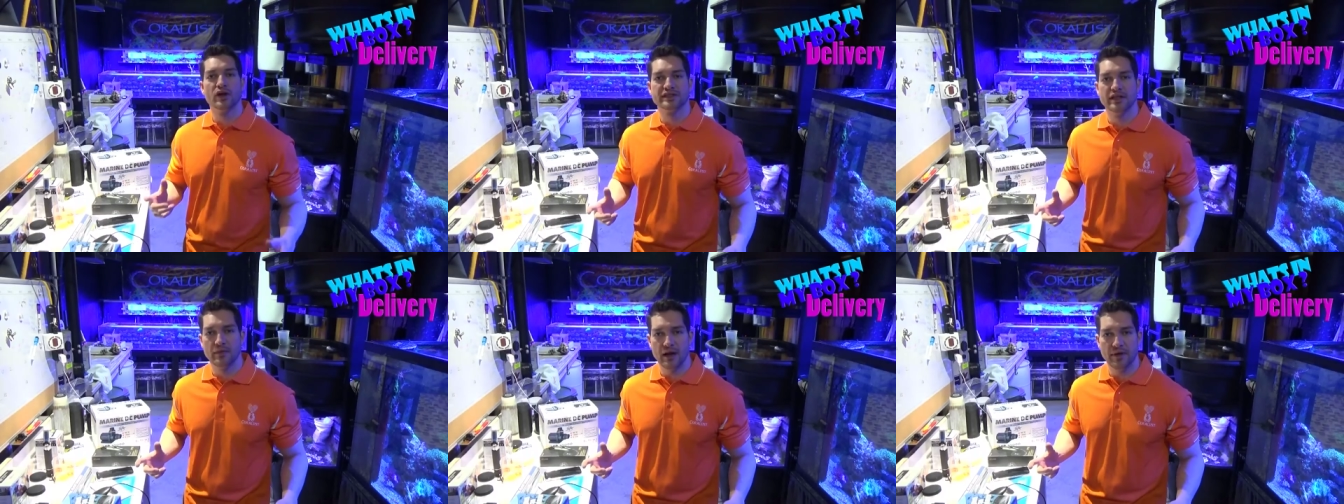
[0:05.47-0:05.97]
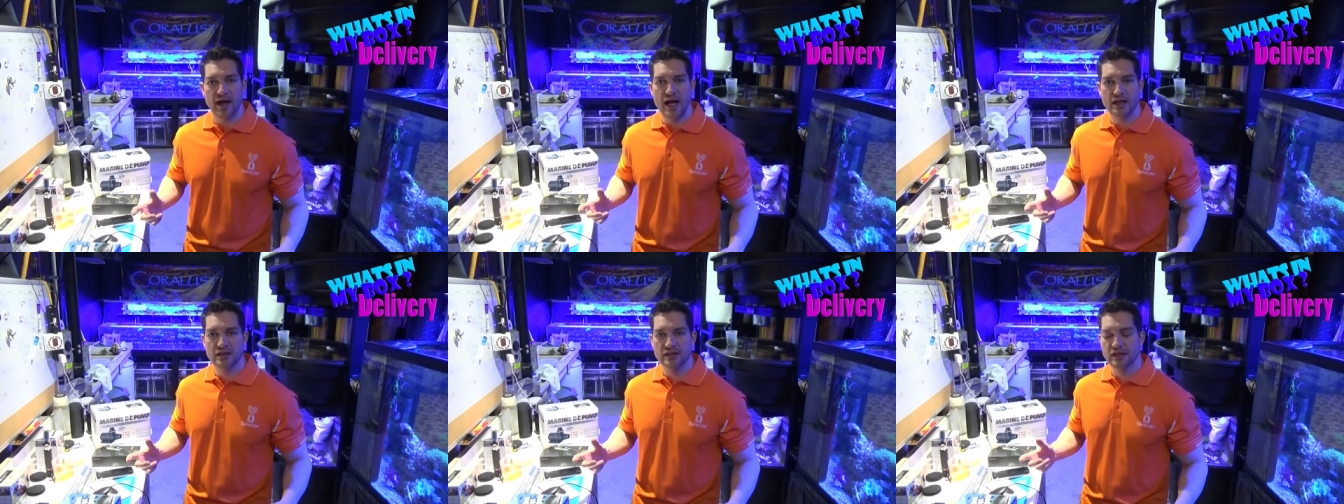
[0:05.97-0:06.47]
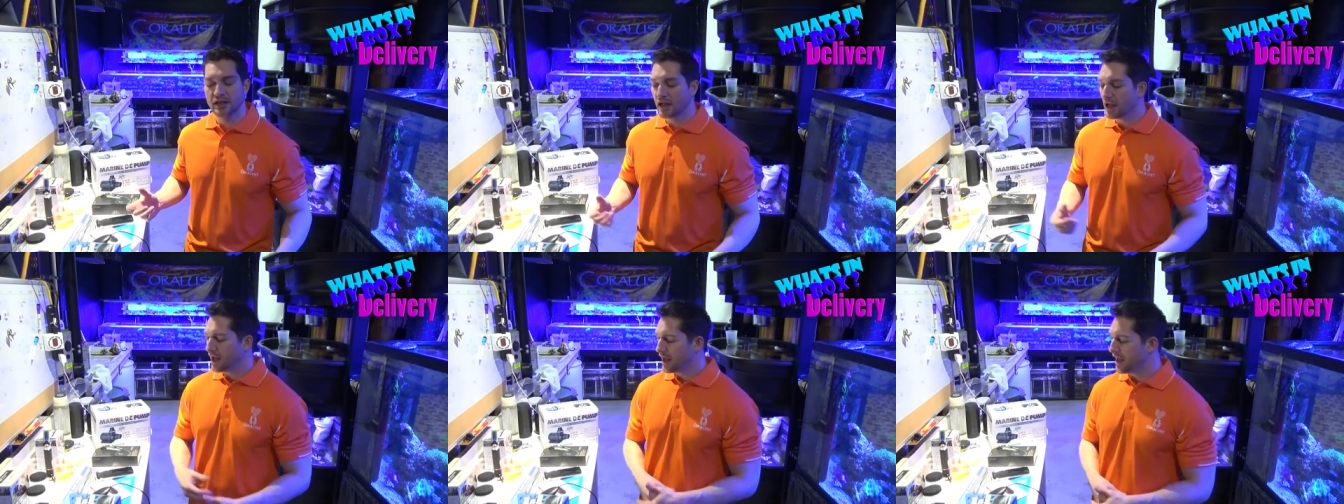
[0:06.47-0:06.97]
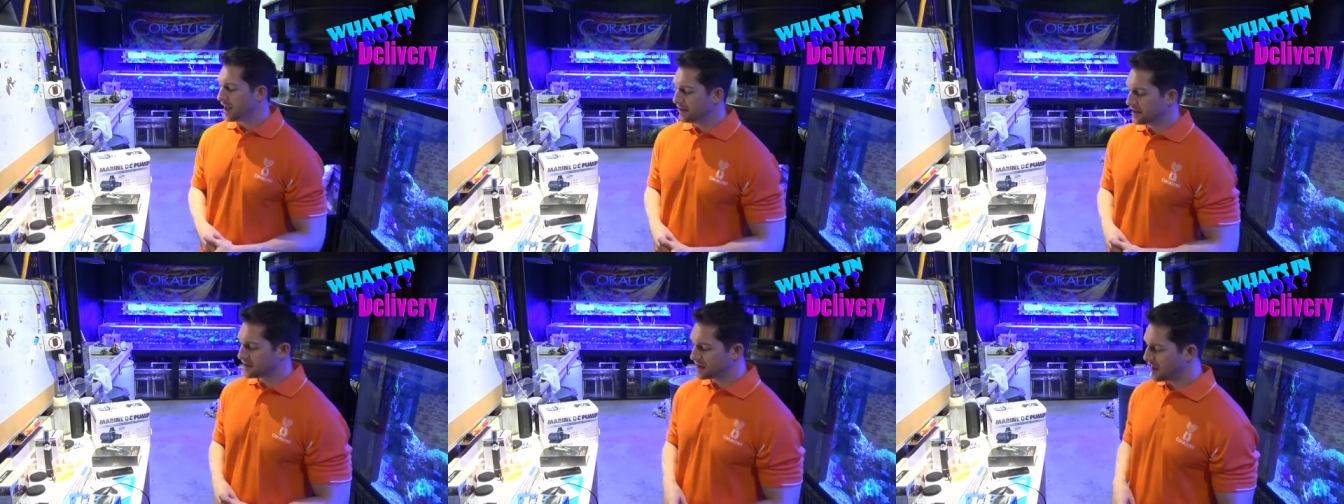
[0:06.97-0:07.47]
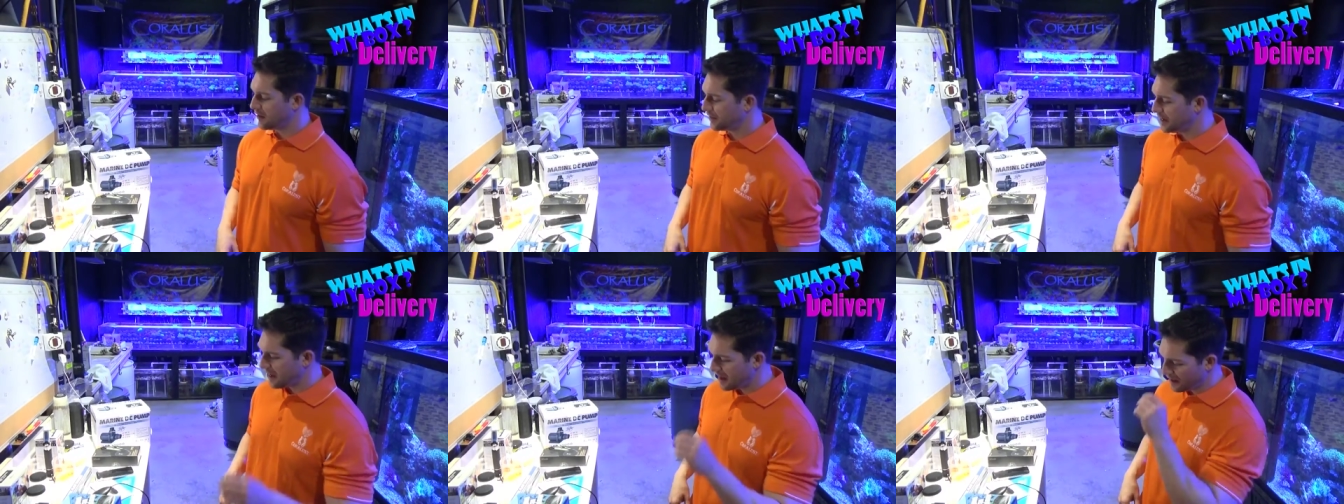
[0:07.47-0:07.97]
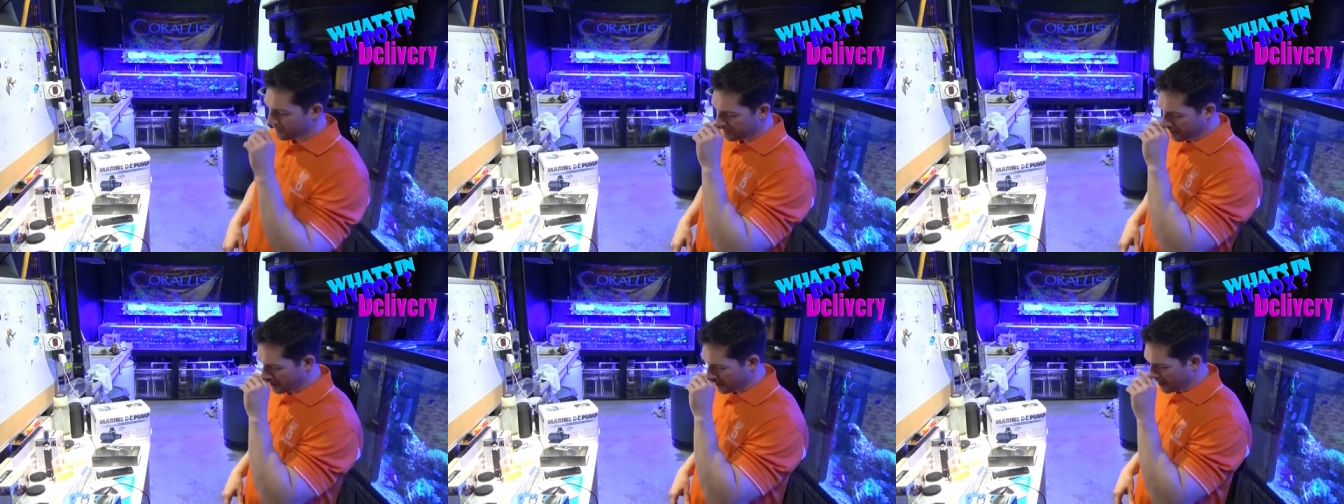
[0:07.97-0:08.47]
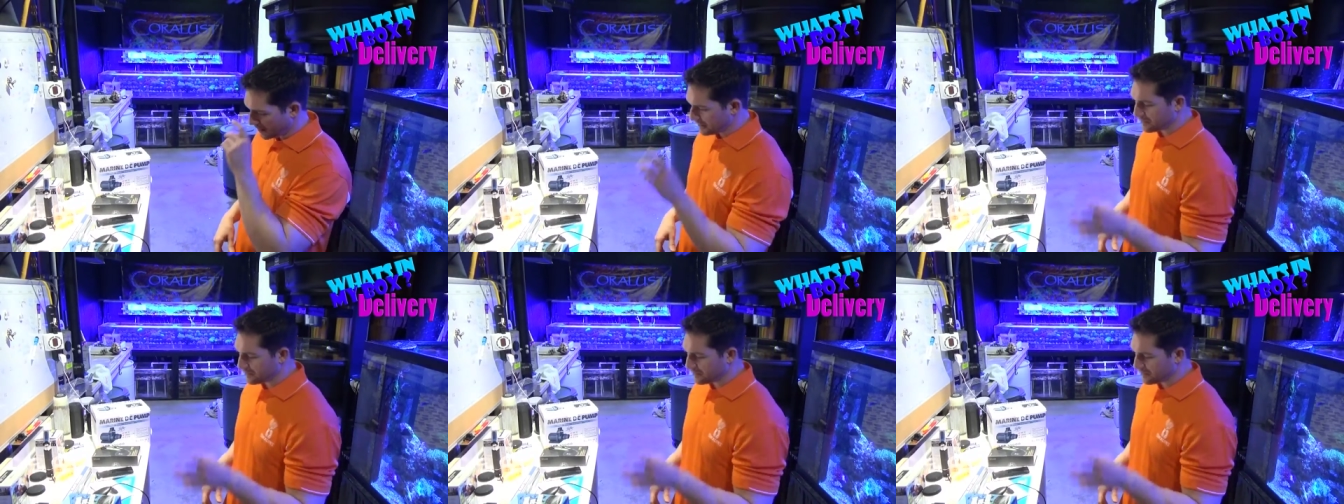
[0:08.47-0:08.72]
What's in My Box. And this time we have uh,